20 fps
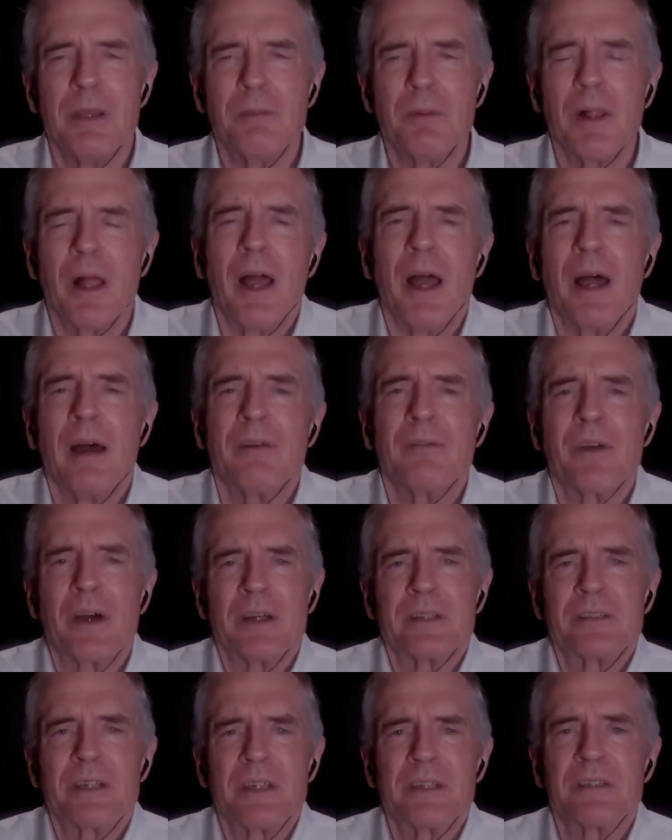people have
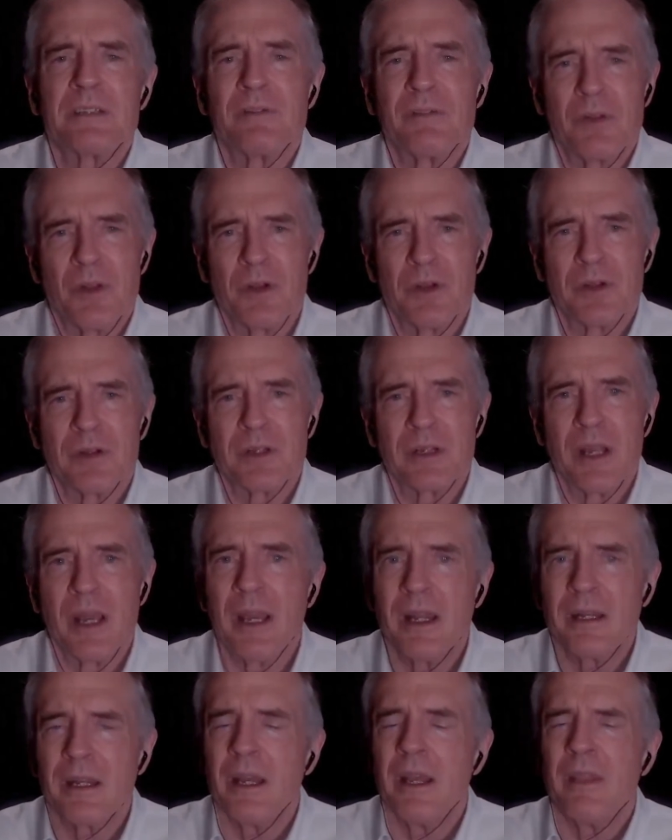a sense of loyalty.
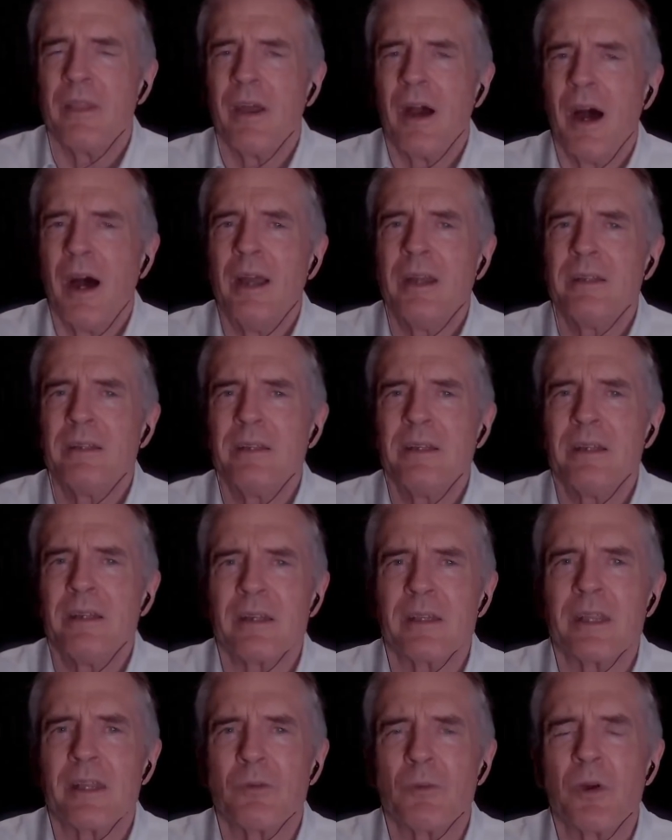And the
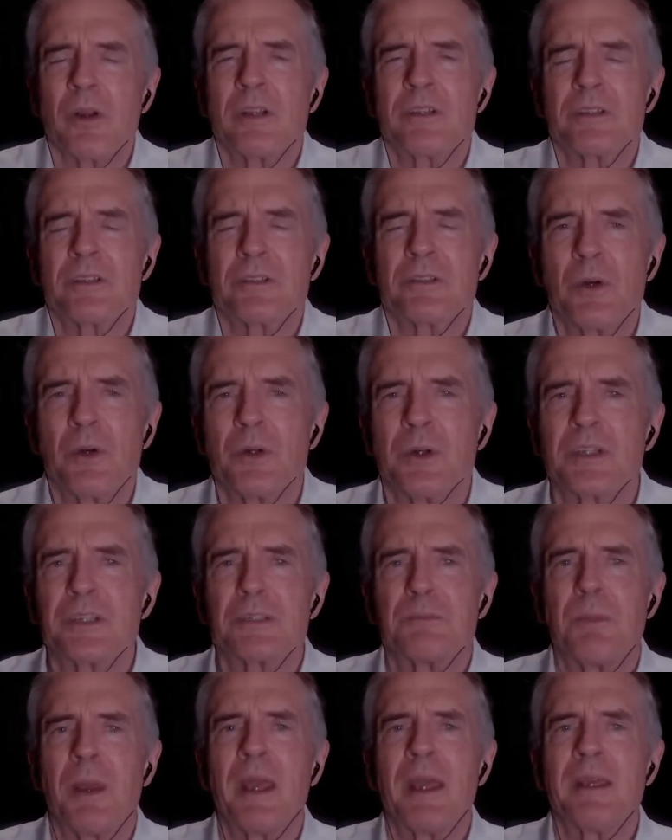idea that we're just going to
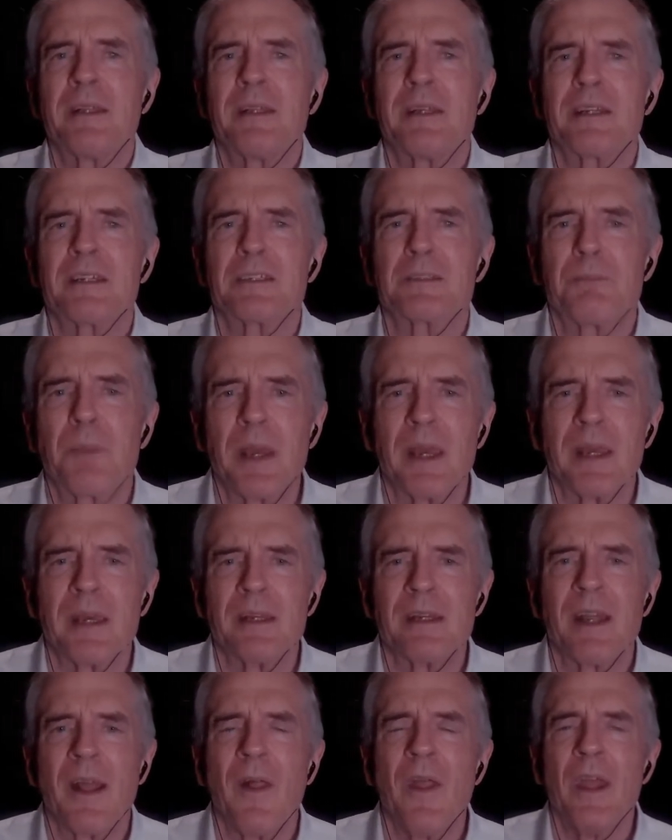expand and
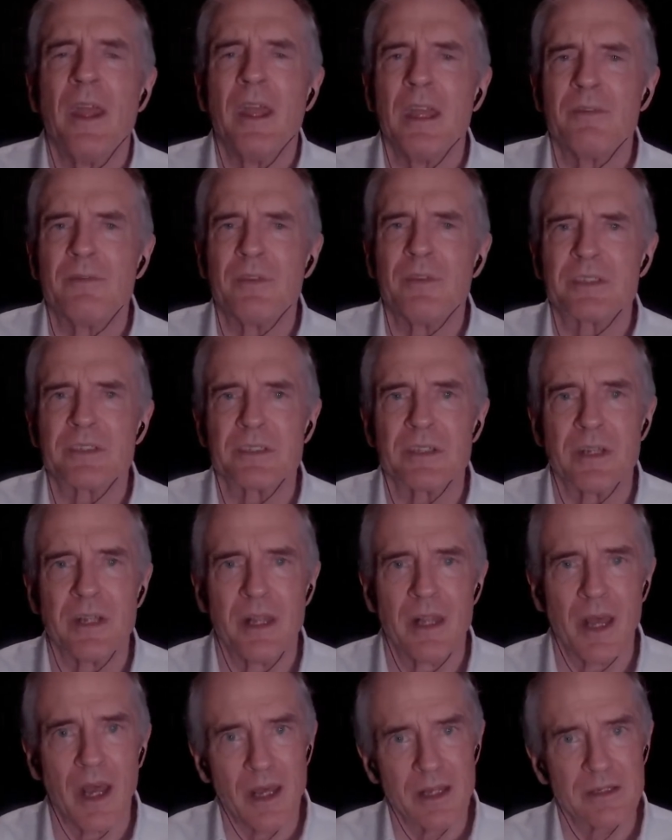expand, if it's
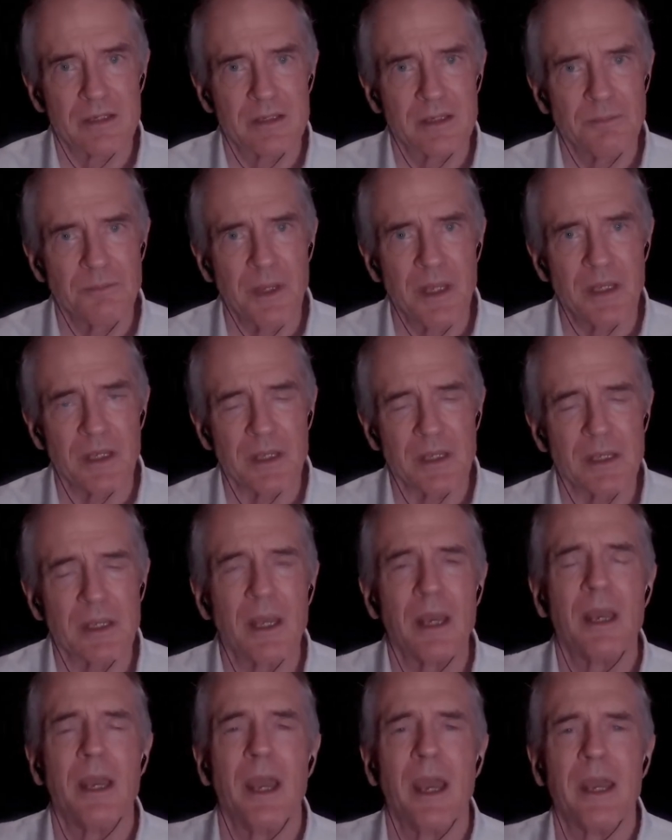not to be
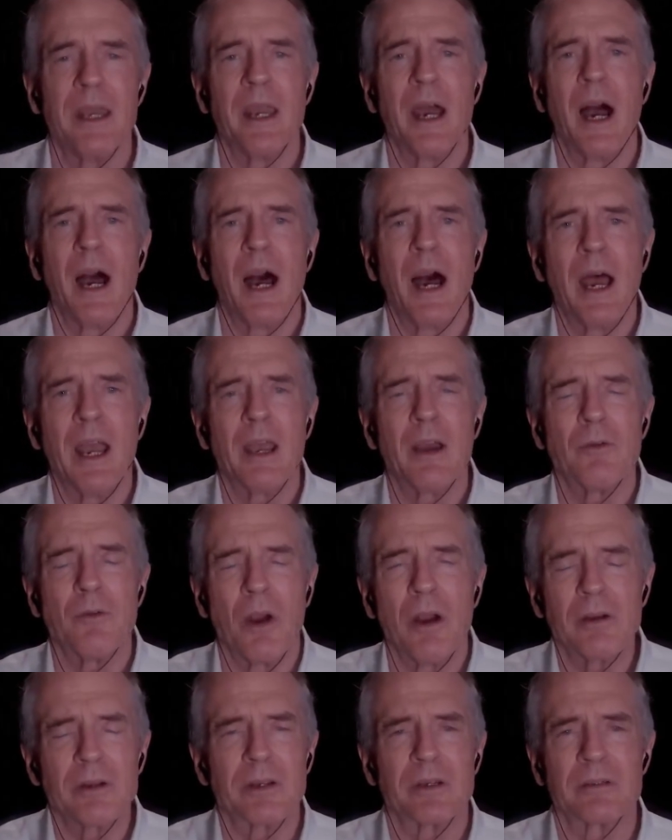a
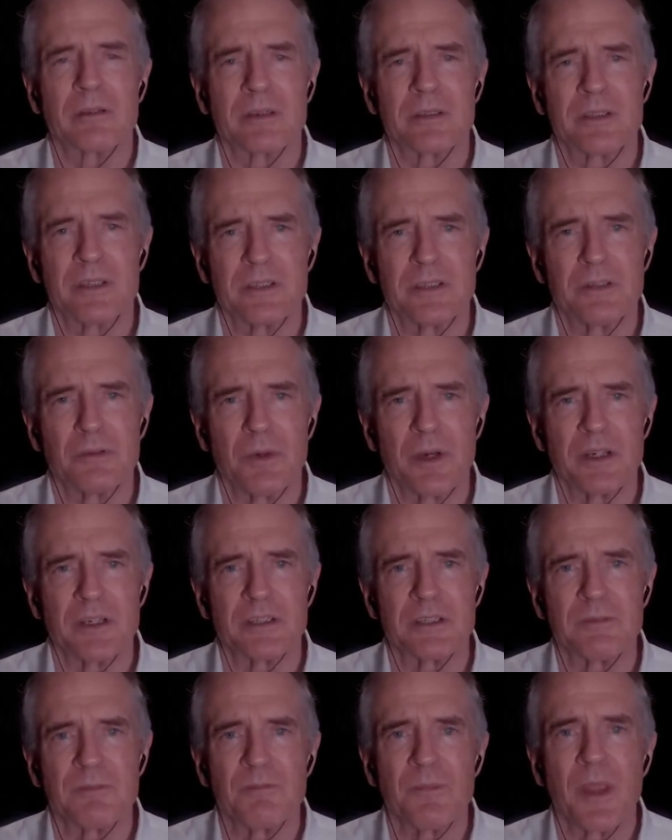hierarchical
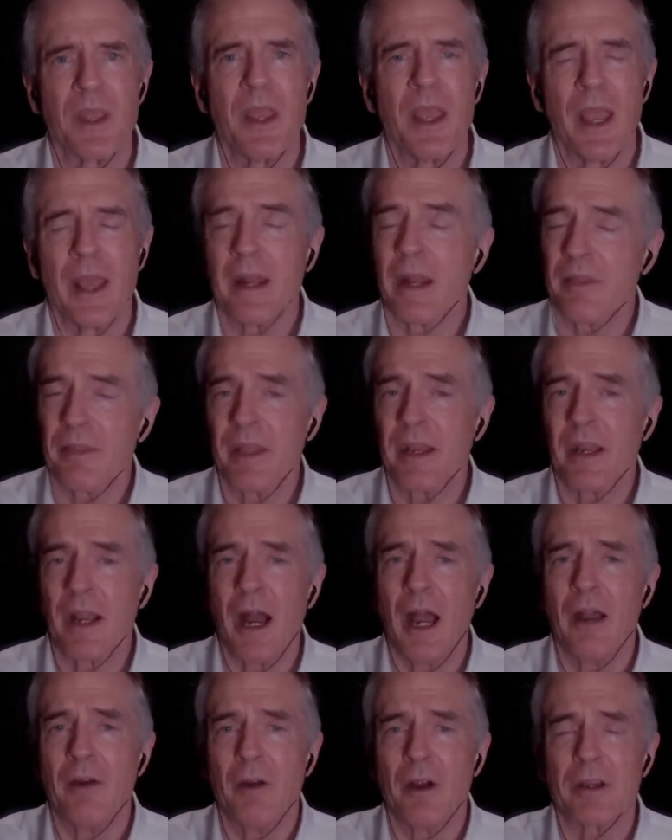situation, and I think
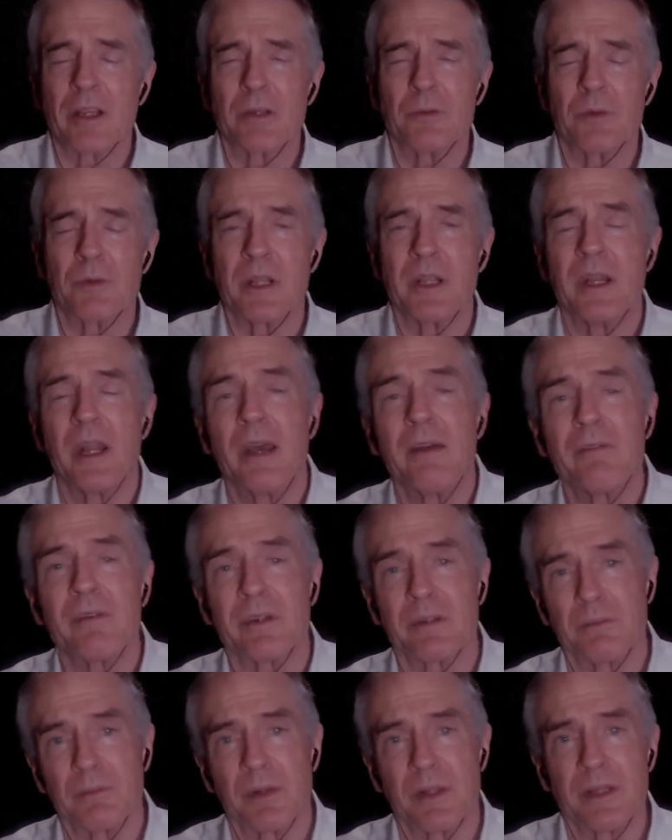hierarchy would
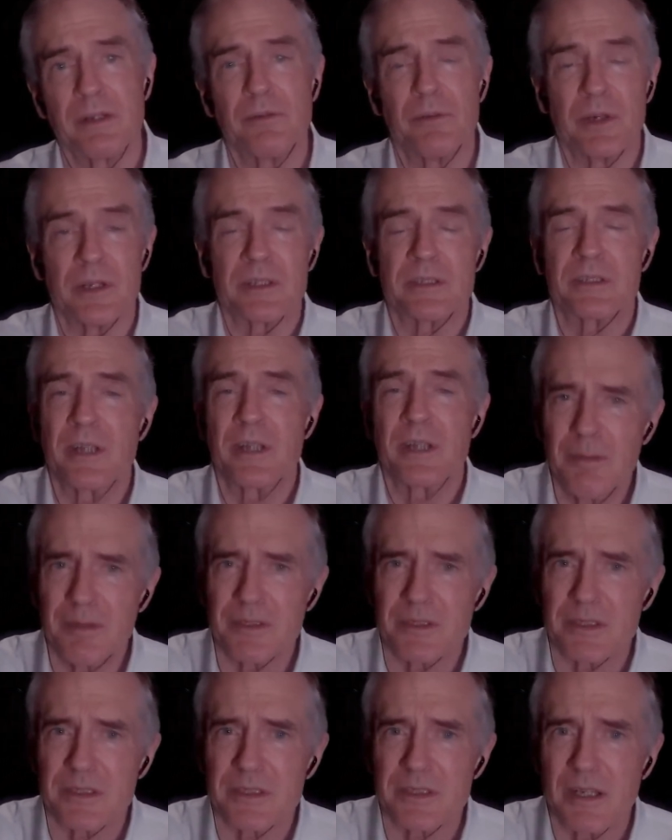inevitably
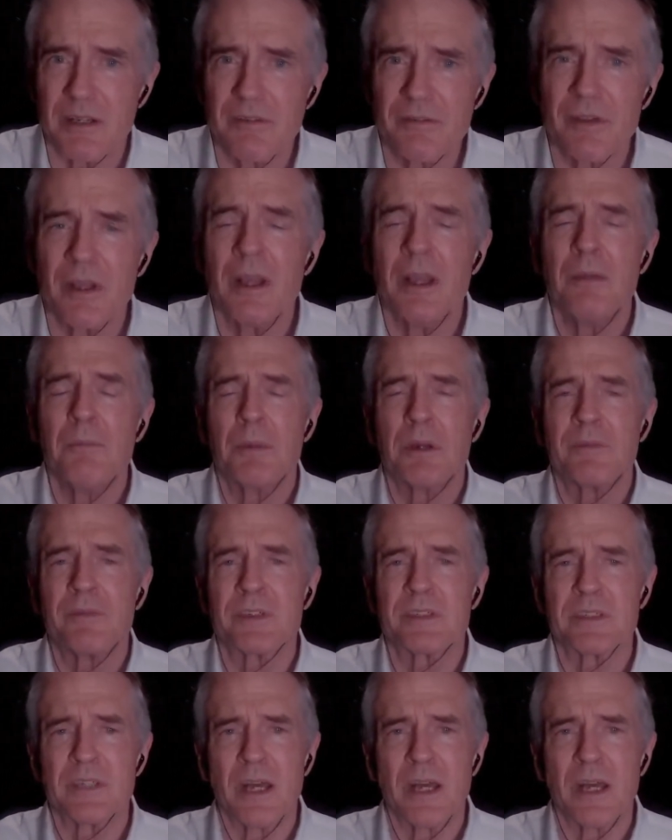reestablish itself, but if it's